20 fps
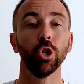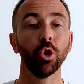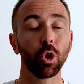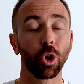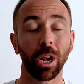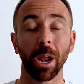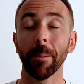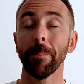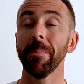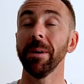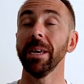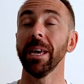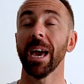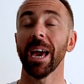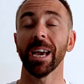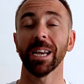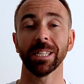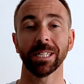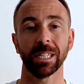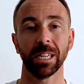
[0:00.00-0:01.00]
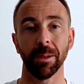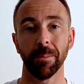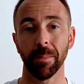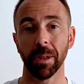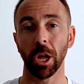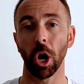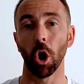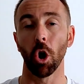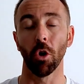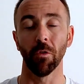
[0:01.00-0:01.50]
you're gonna be
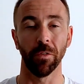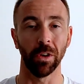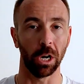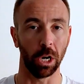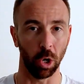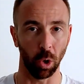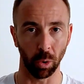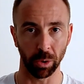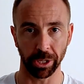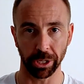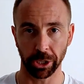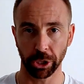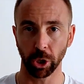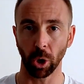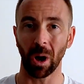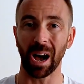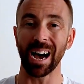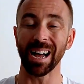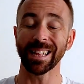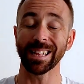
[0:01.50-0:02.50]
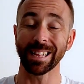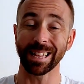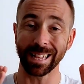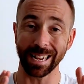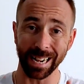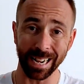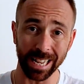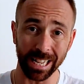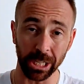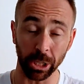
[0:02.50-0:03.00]
extremely overloaded. So at
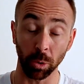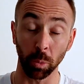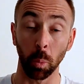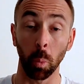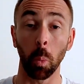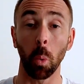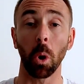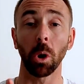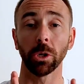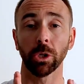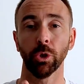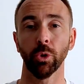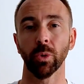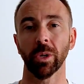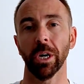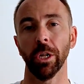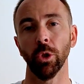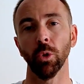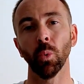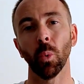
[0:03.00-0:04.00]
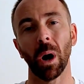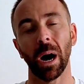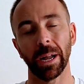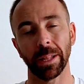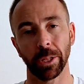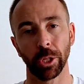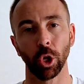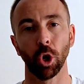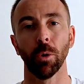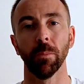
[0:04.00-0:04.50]
least what you can do
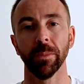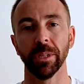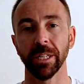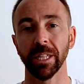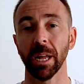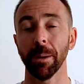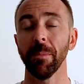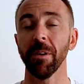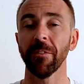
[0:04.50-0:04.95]
at home the day